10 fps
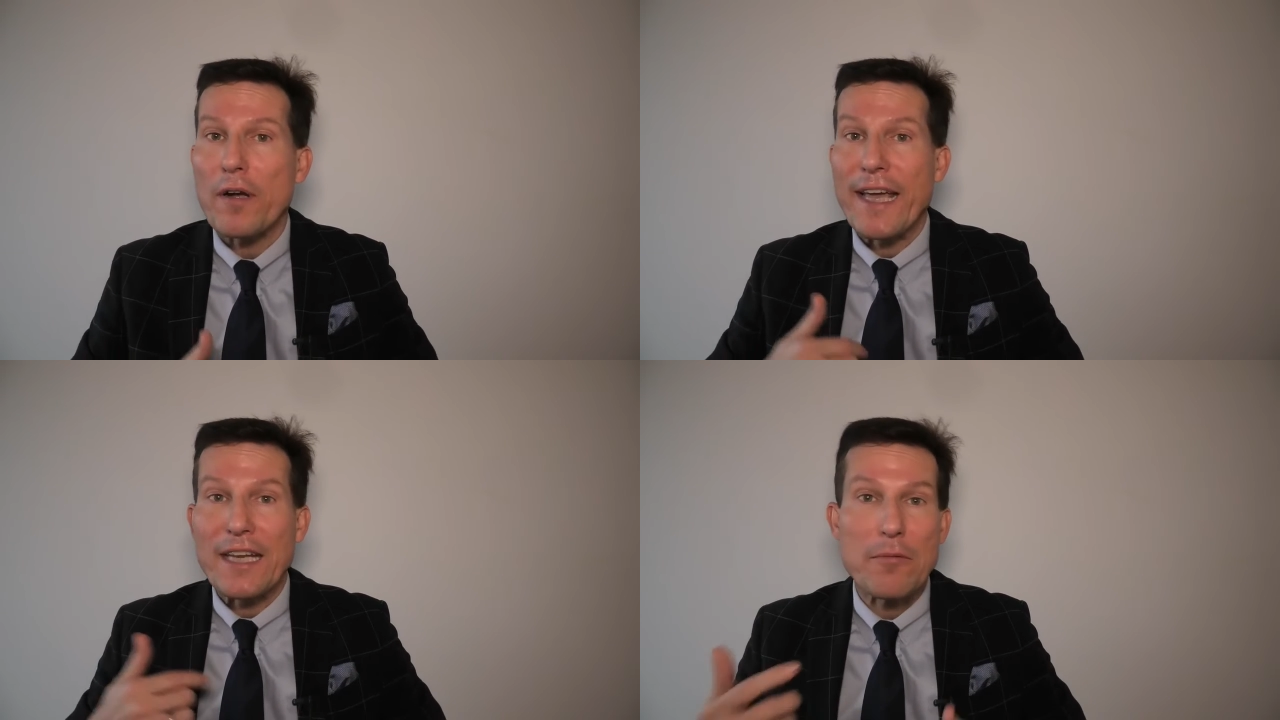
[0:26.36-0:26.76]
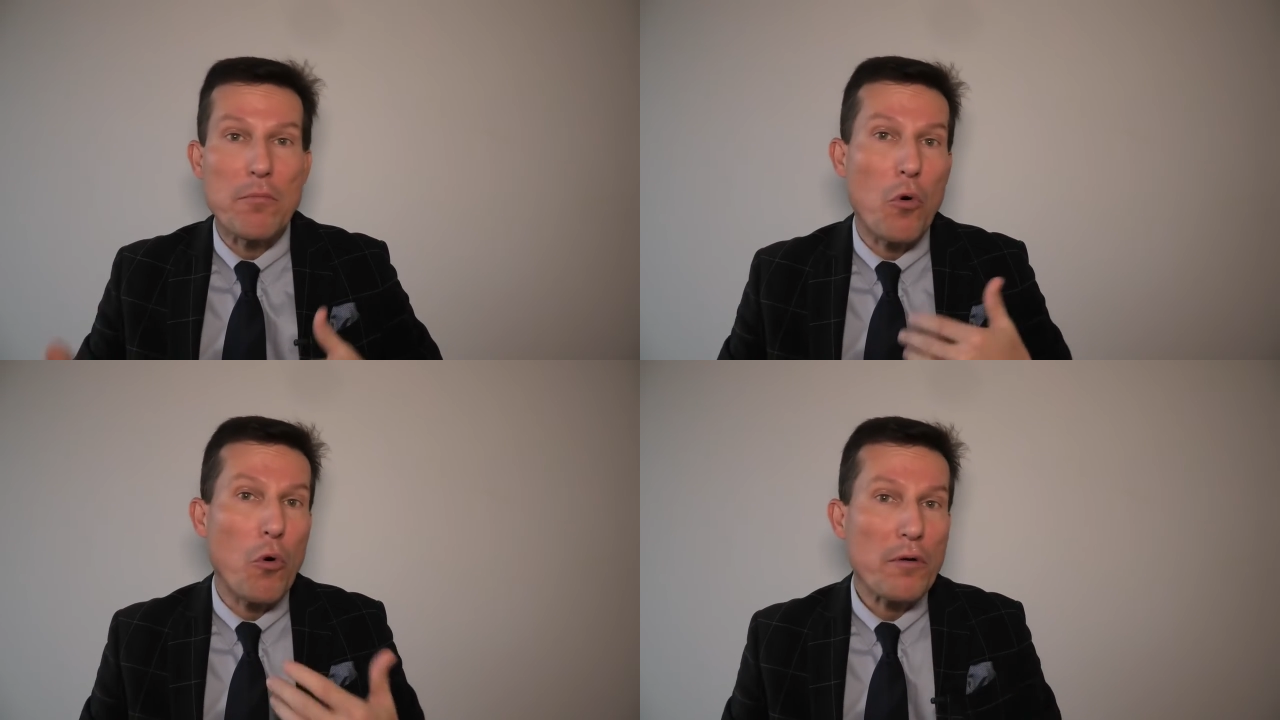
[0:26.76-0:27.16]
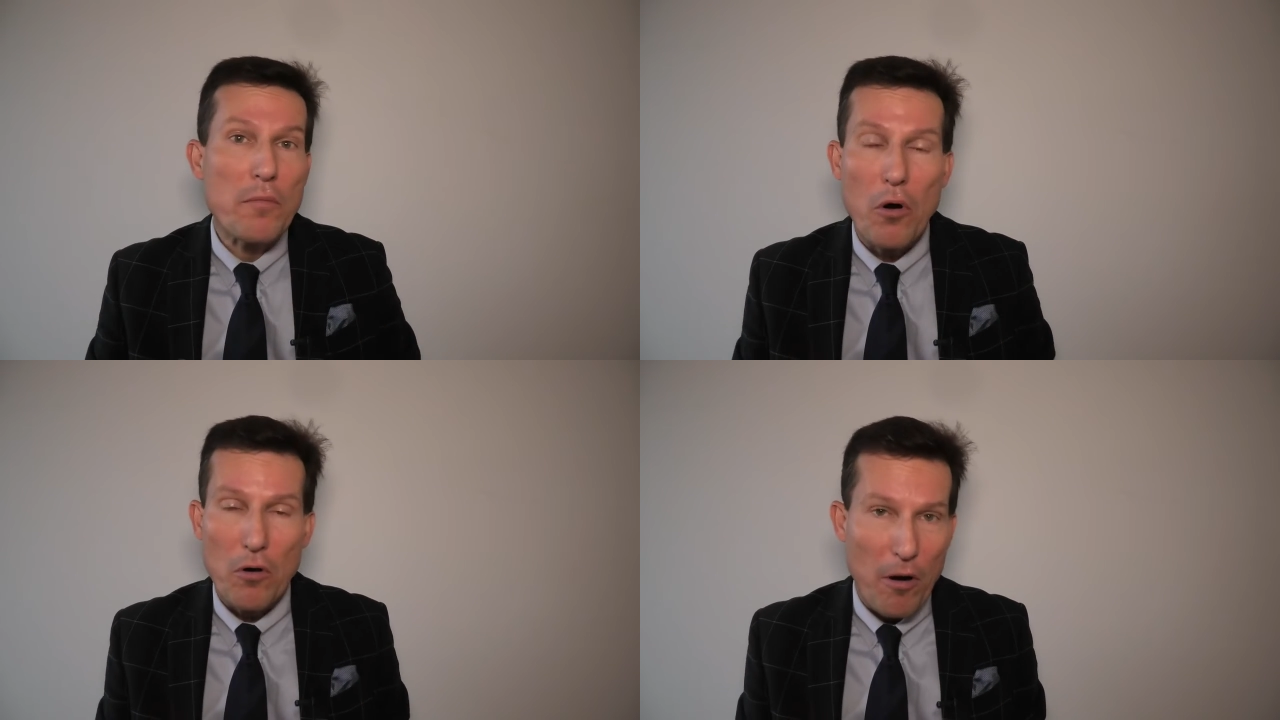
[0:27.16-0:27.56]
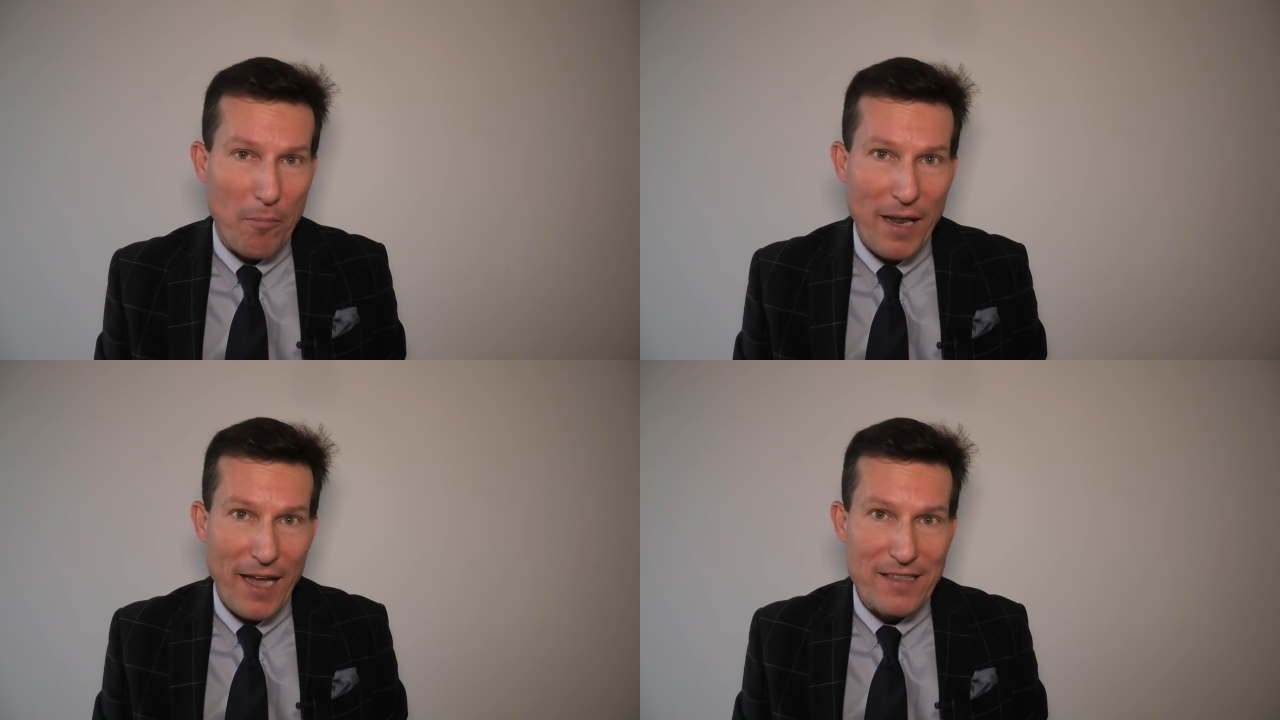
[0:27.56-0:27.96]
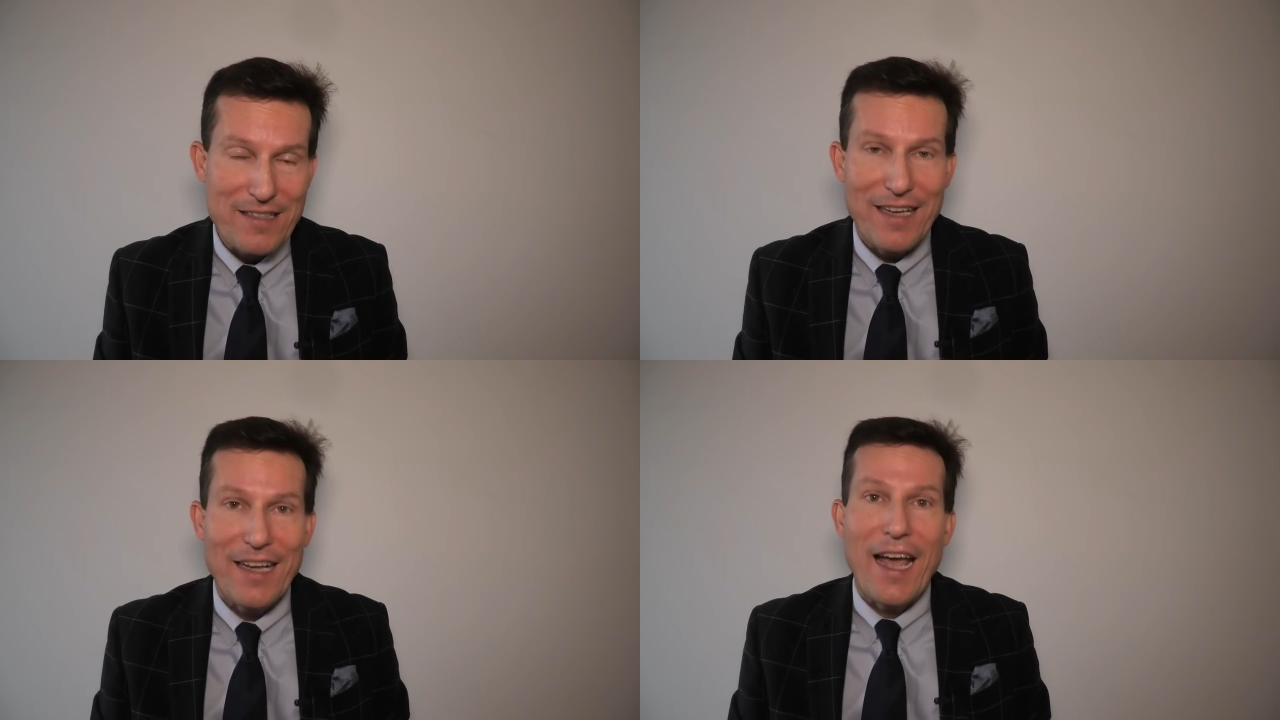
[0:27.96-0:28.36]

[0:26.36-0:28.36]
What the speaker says: getting more and more complex